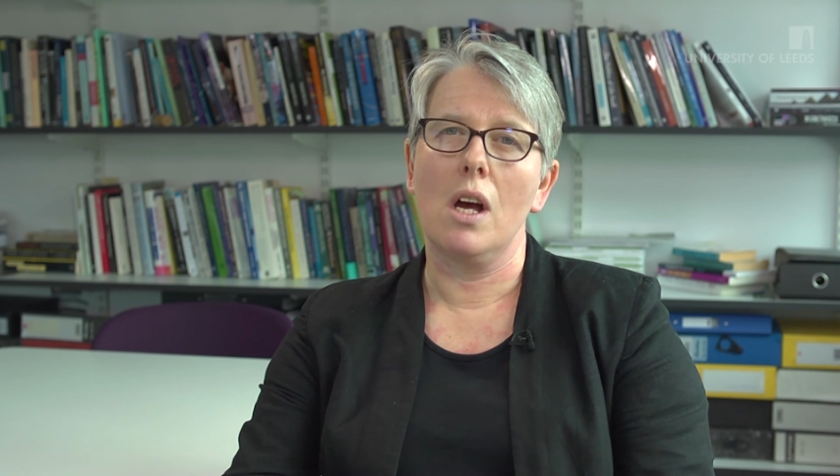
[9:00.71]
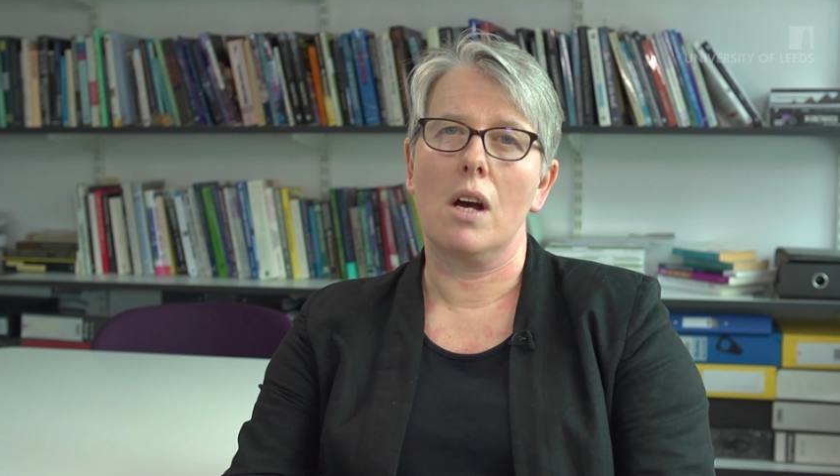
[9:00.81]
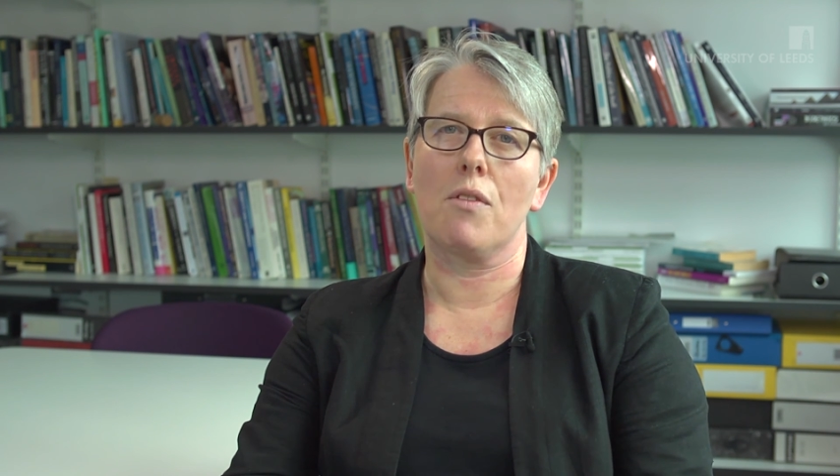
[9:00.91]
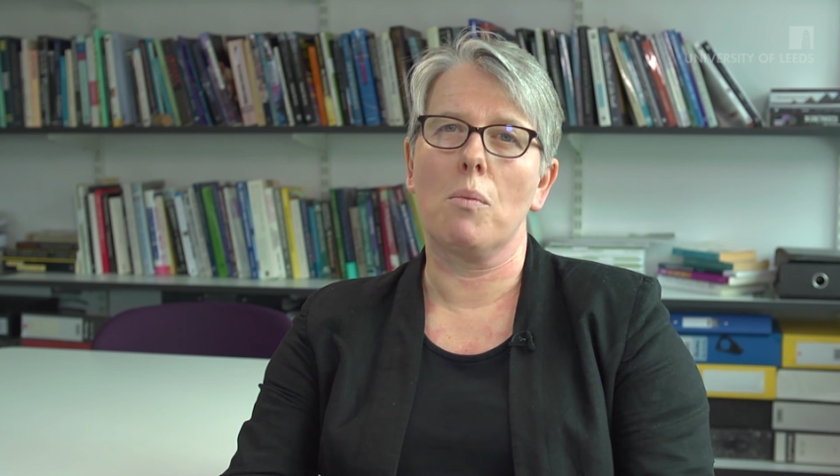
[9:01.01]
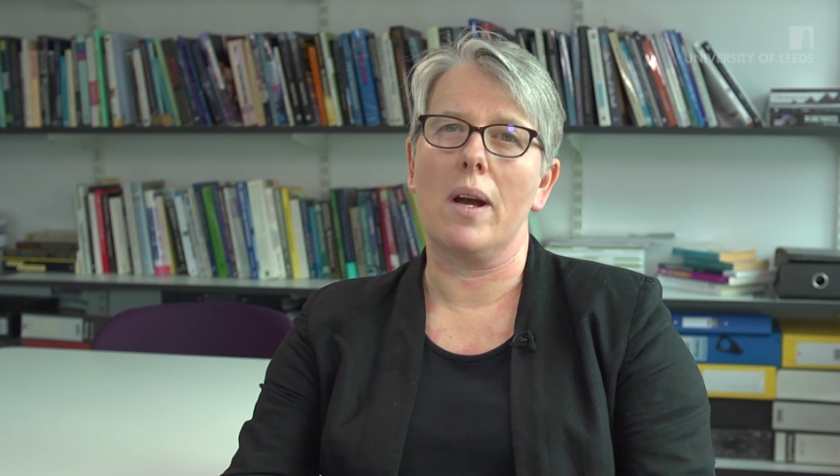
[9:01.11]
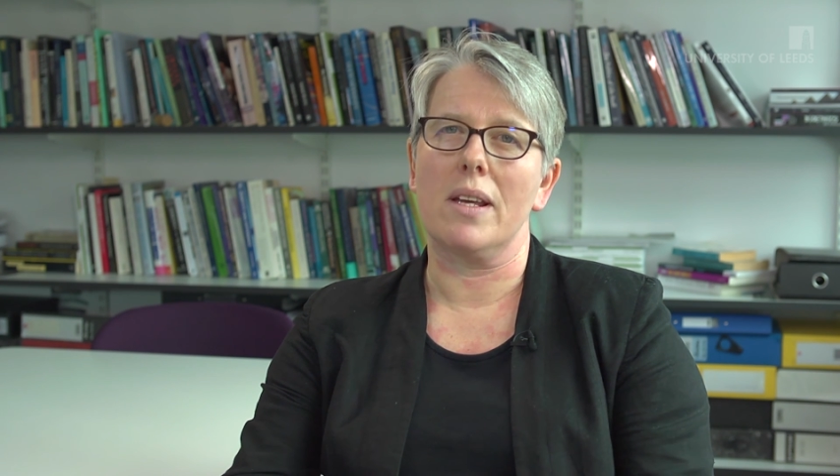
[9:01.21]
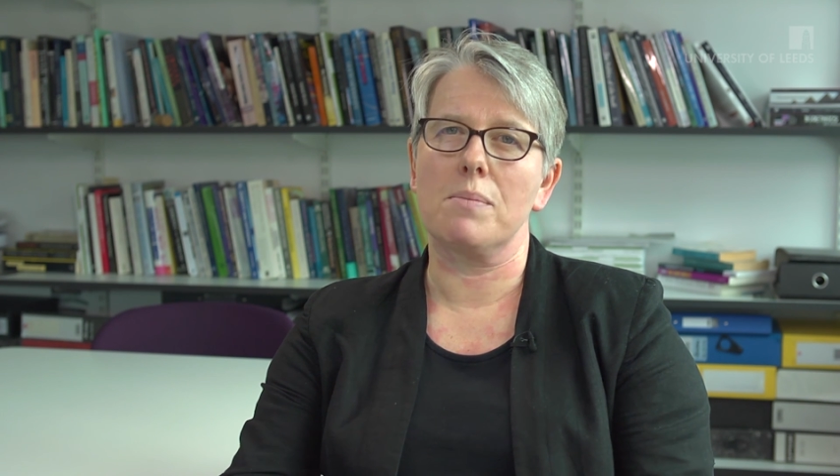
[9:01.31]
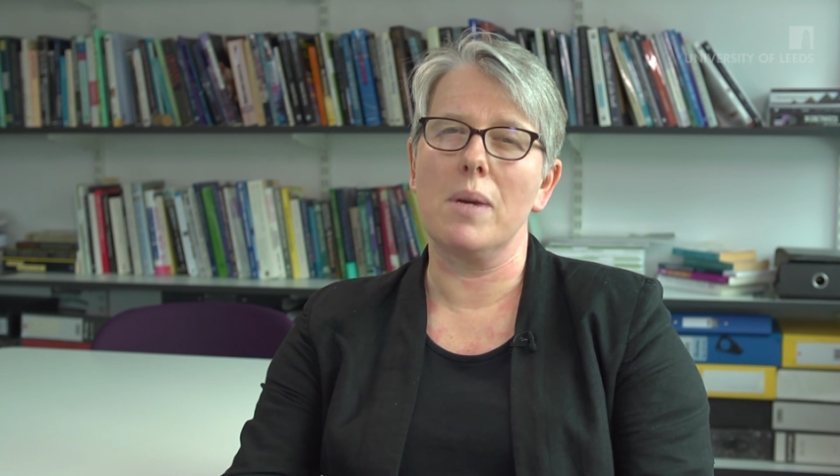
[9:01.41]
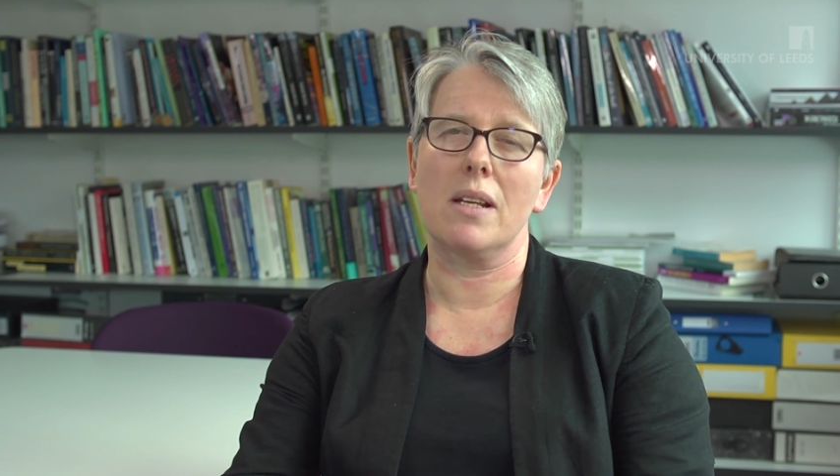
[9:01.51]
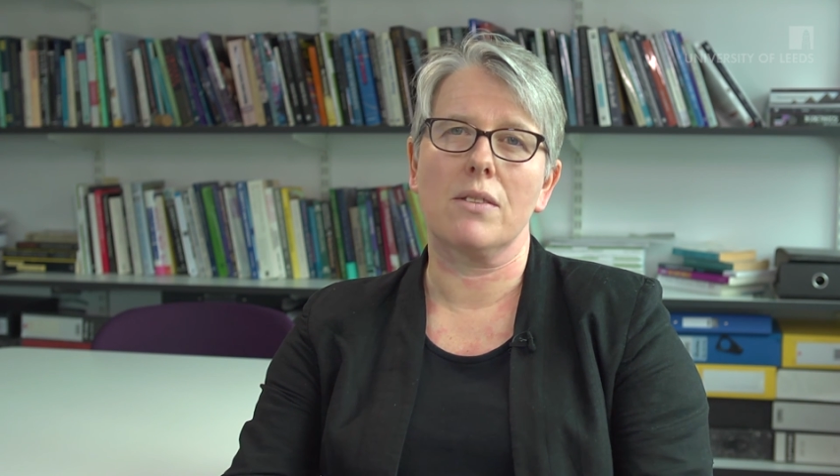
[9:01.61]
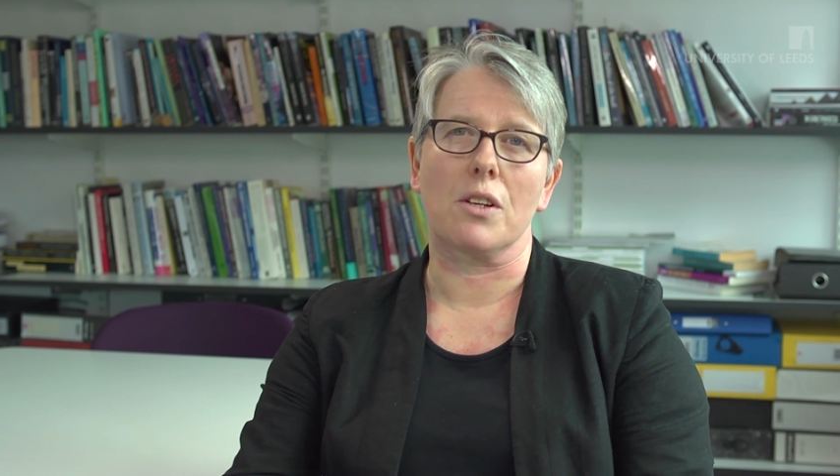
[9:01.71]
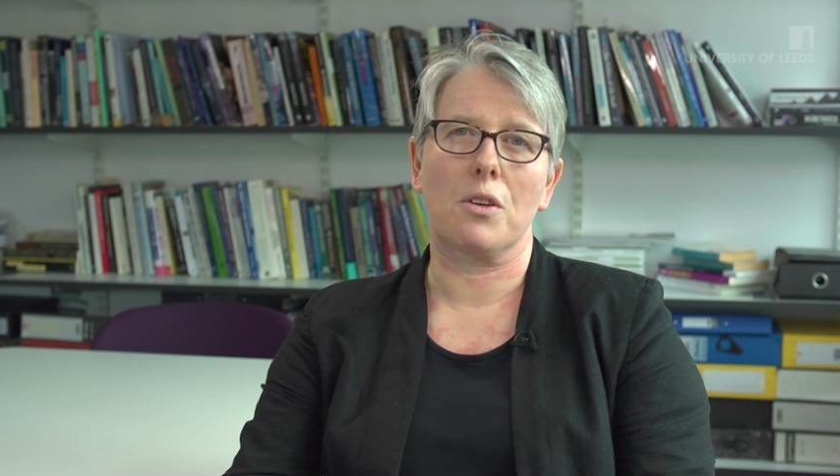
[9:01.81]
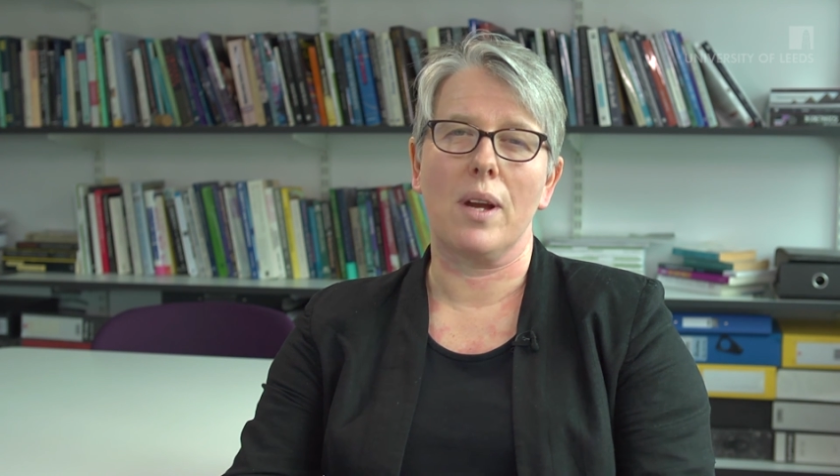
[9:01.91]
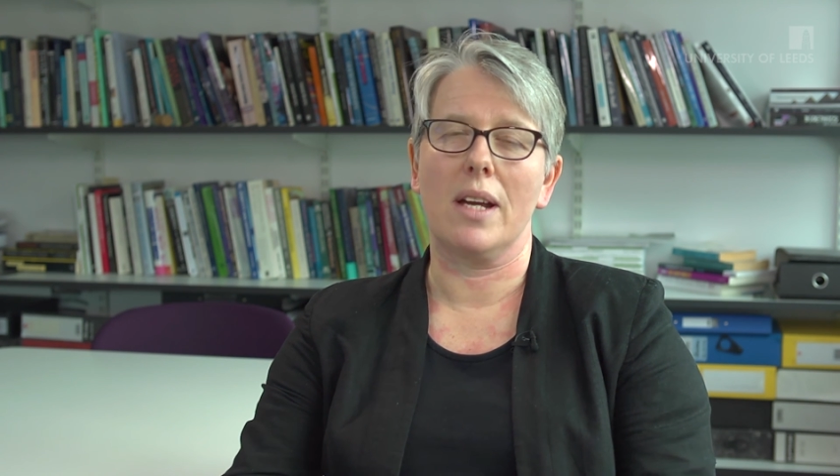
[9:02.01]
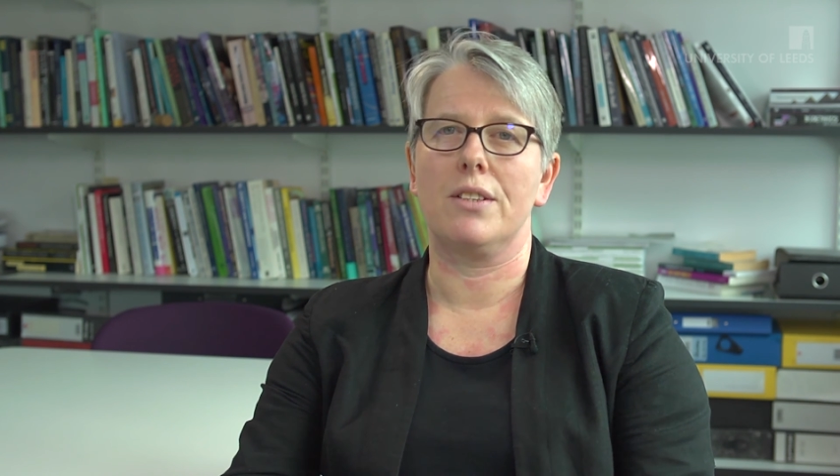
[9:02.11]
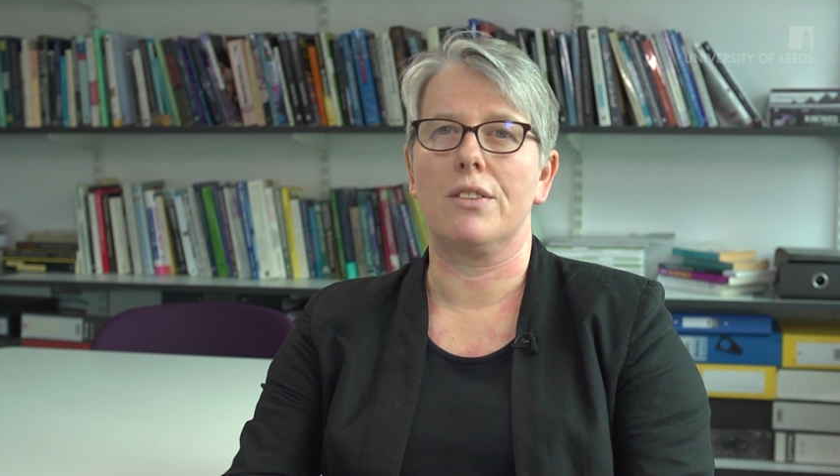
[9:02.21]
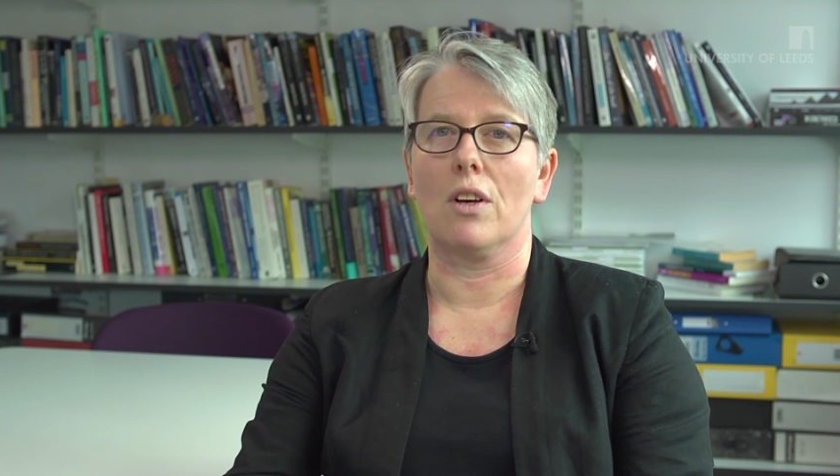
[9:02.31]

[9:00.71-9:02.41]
of the way its meanings are created